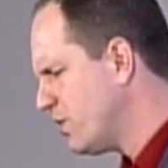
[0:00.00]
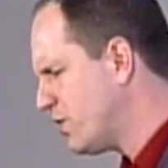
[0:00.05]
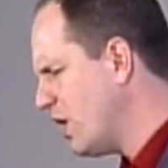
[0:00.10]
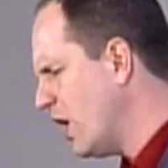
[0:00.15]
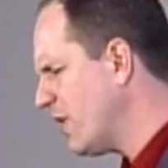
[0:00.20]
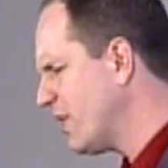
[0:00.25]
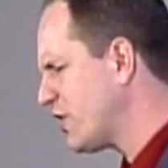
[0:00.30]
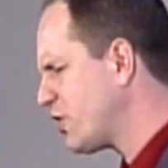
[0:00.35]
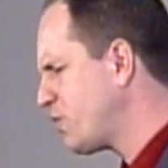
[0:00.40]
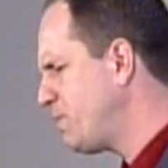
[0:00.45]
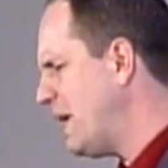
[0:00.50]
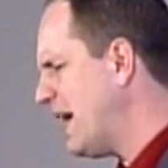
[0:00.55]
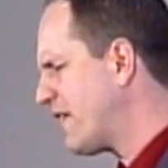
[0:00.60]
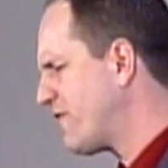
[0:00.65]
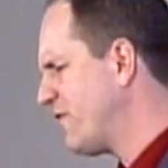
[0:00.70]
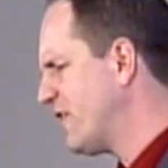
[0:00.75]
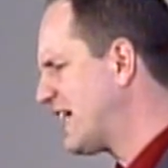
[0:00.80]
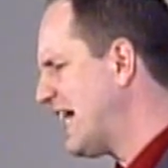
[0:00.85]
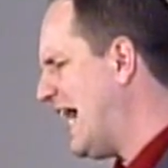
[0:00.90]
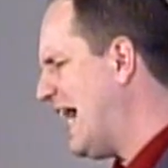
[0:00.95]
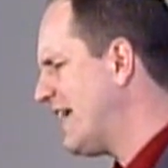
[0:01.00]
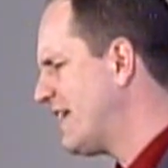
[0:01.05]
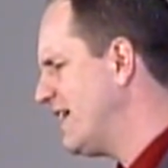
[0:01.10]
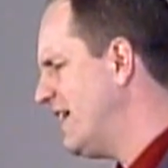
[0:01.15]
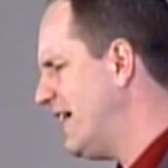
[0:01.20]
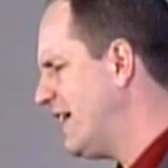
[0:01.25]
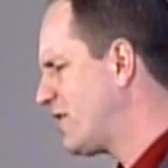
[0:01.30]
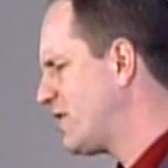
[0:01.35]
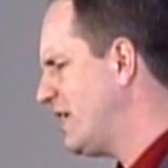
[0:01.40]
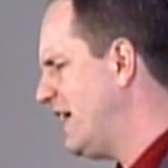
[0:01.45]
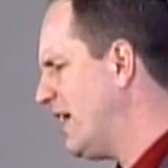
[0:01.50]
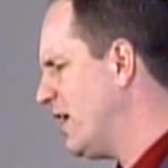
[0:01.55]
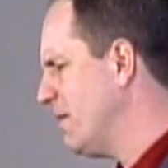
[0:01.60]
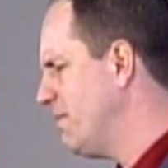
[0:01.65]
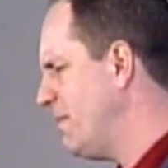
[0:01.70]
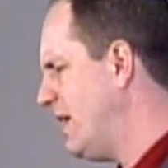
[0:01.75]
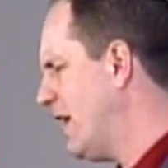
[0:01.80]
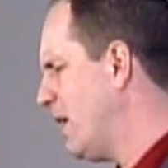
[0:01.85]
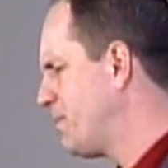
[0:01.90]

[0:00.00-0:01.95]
Don't expect for God to help,